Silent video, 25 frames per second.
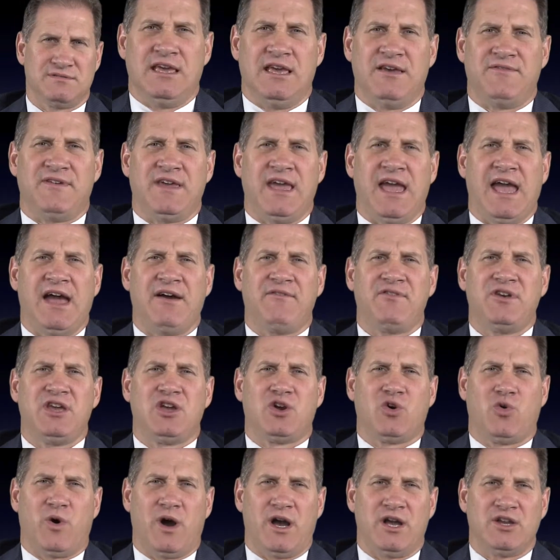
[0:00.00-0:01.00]
If you have any
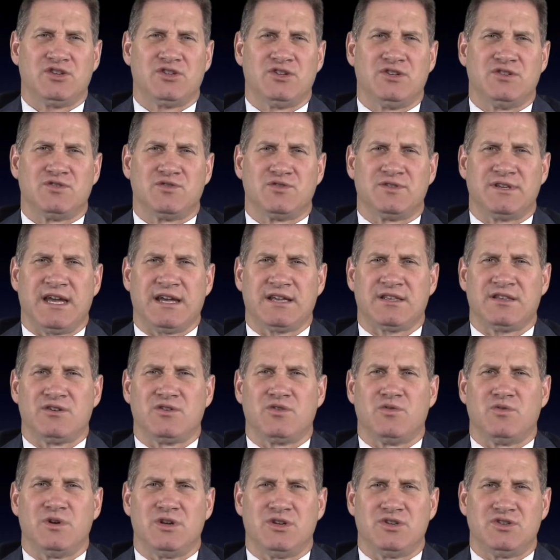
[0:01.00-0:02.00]
questions or
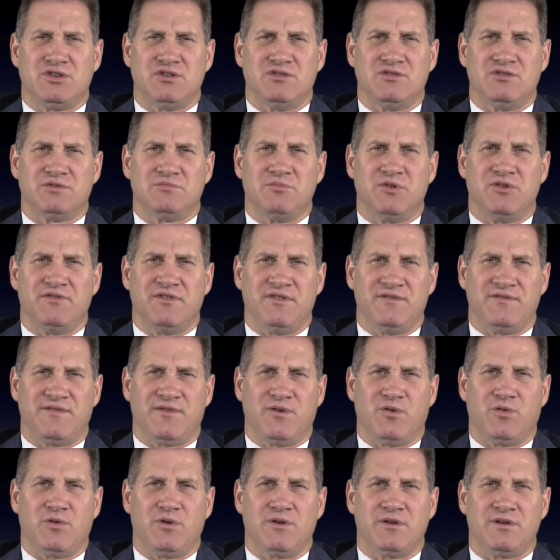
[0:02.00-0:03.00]
technical issues moving
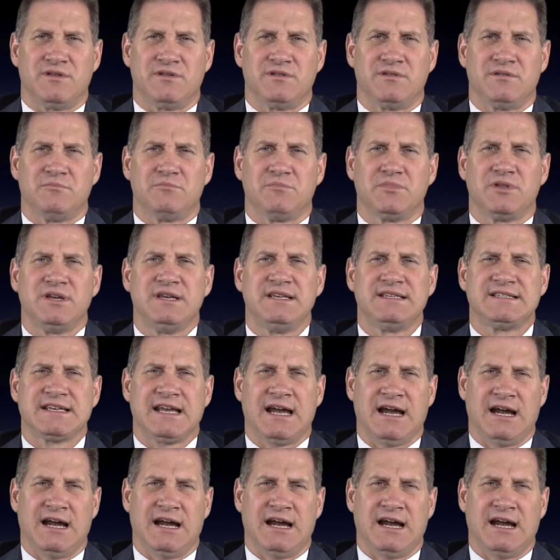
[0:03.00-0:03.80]
forward, please